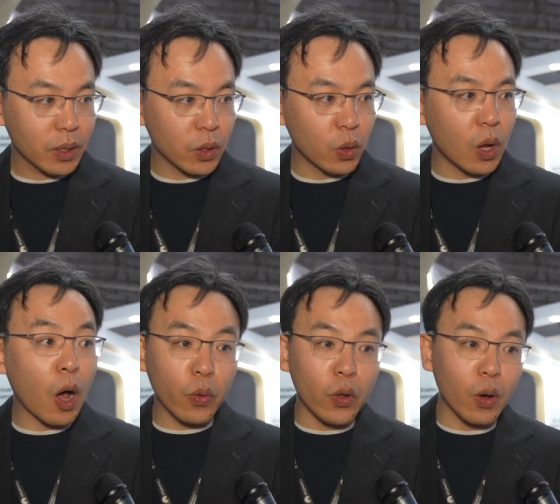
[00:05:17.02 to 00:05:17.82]
You know,
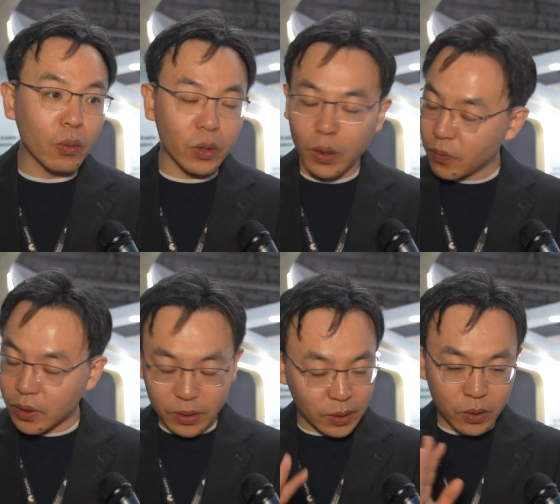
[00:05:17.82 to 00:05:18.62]
although, you know,
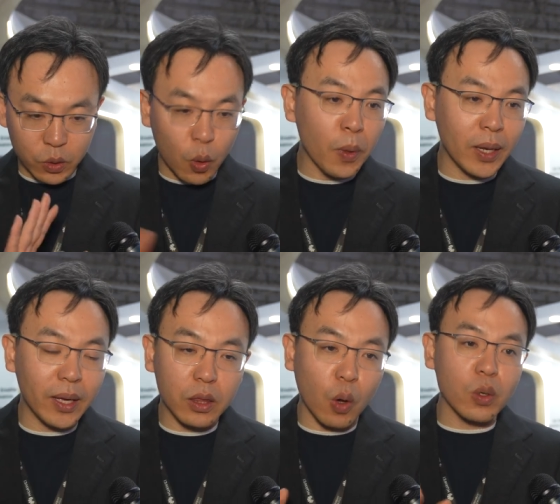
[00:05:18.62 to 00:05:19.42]

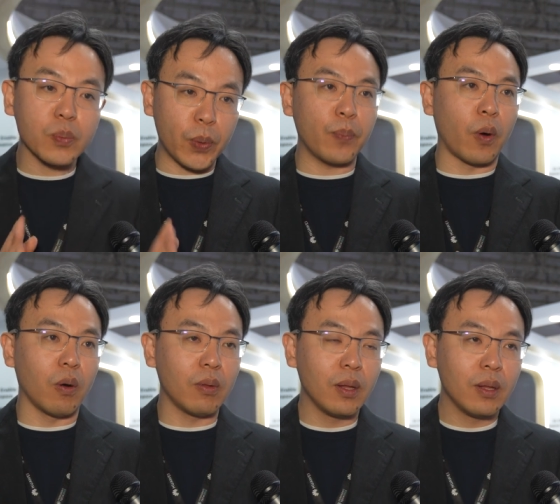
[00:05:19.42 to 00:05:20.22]
normally those
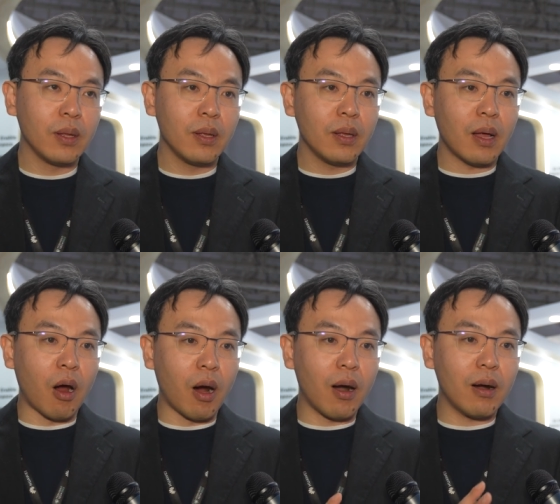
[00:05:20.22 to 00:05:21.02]
people
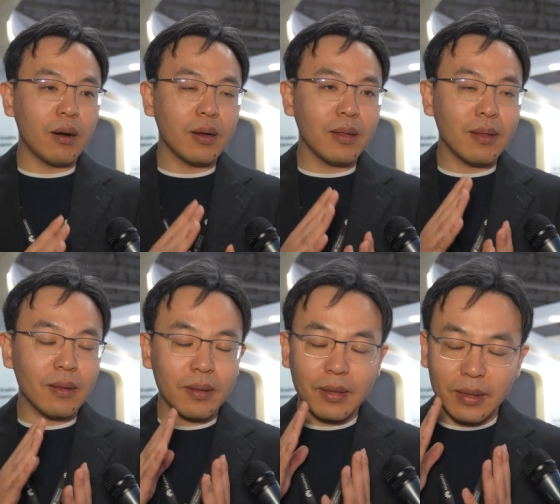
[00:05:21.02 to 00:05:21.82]
are
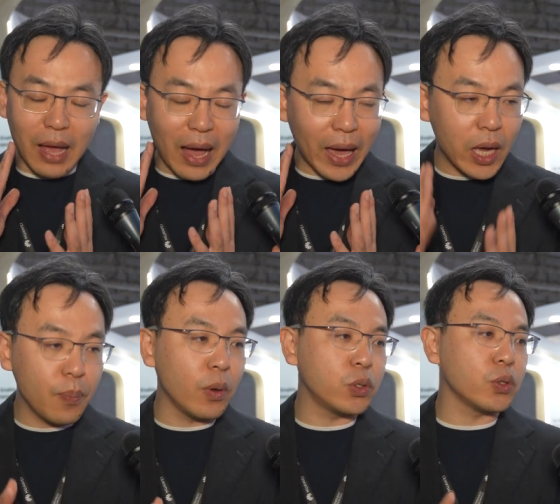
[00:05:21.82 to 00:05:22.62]
not
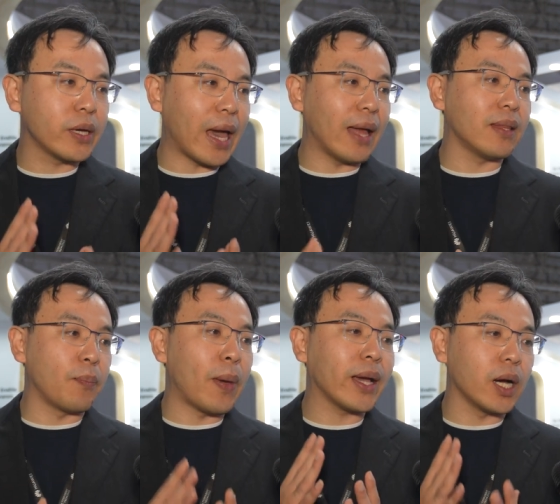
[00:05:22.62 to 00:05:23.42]
able to get the
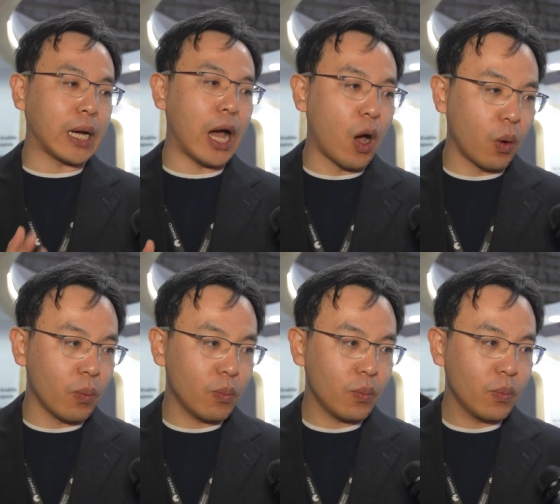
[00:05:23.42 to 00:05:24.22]
bank account
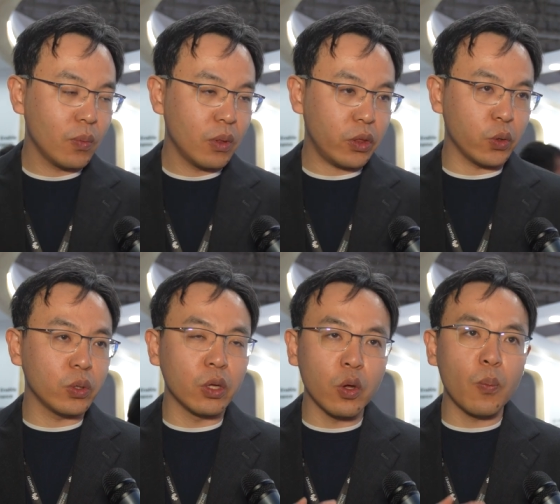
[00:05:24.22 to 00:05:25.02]
through
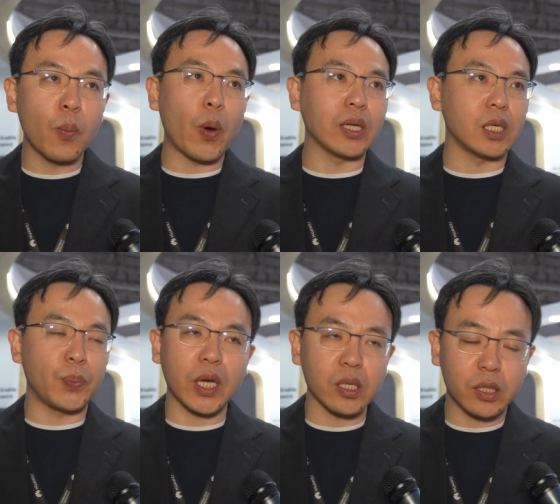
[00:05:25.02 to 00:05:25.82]
the normal process
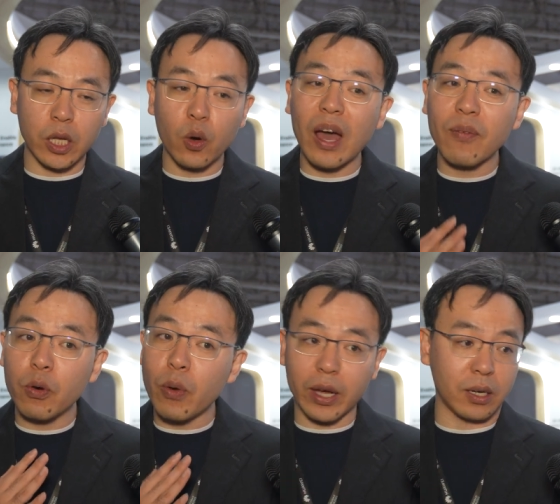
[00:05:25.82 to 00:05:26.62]
because they don't have a
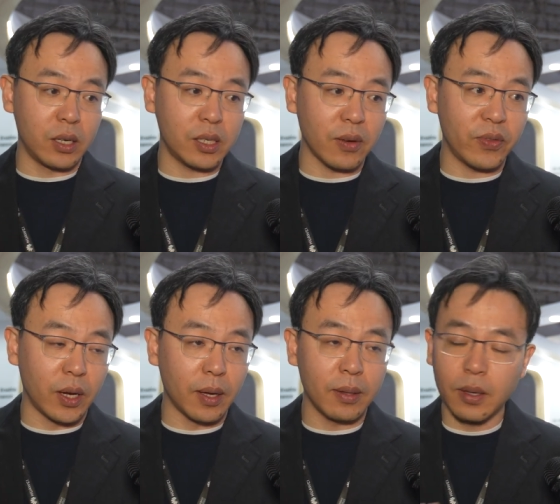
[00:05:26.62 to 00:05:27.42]
records of
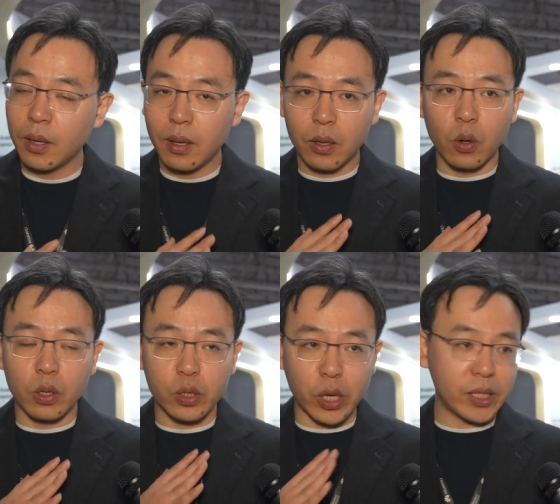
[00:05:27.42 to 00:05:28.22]
the you know
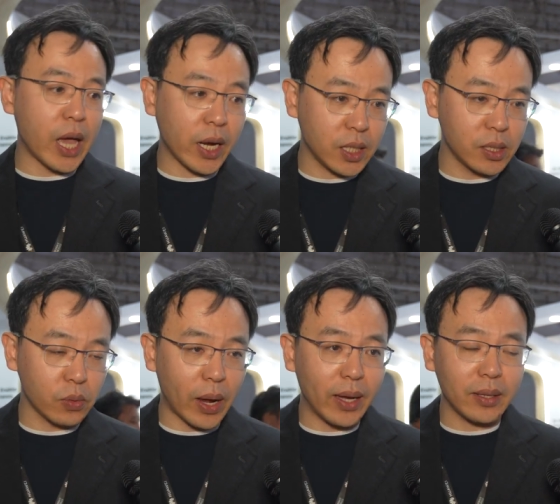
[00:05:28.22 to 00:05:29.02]
the transactions
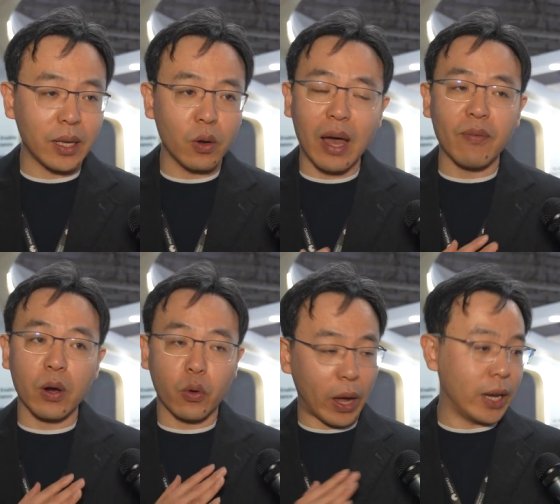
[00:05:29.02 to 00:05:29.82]
right they don't have a
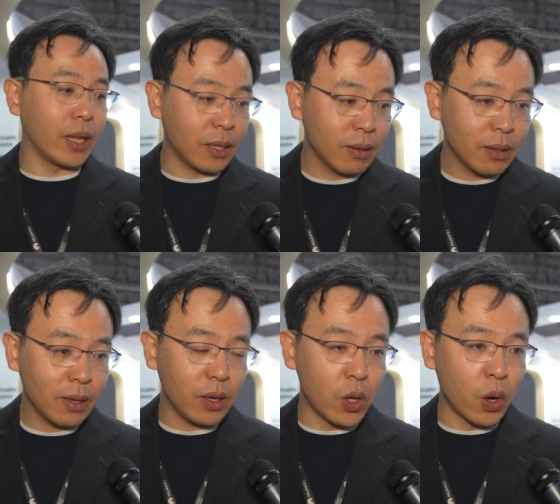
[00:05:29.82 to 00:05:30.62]
credit
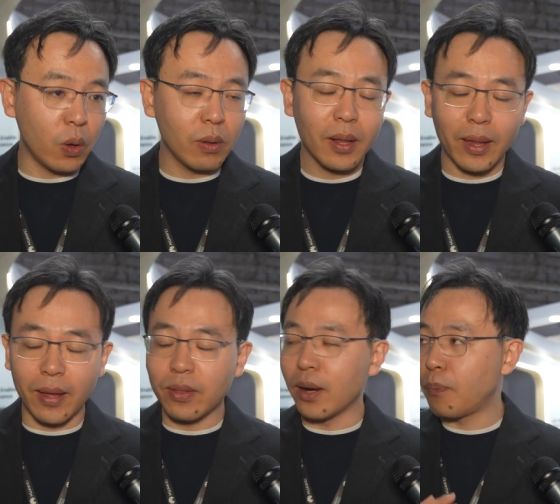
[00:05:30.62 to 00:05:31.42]
you know
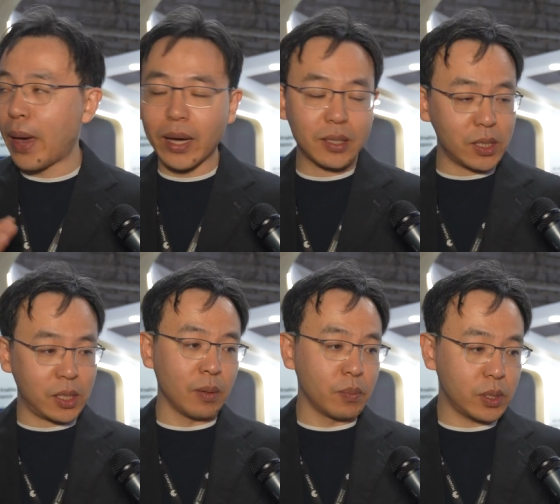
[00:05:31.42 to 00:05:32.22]
in their bank
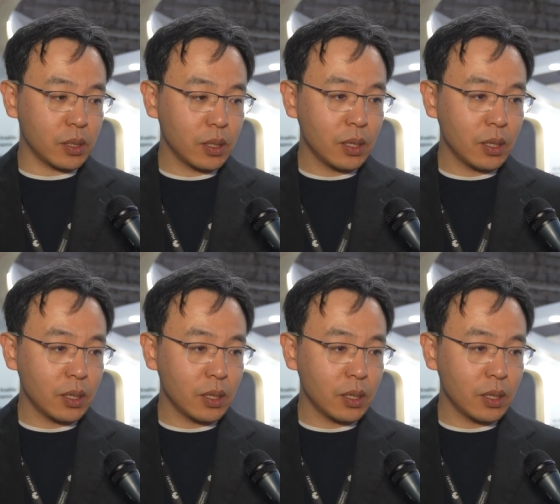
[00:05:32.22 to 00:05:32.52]
systems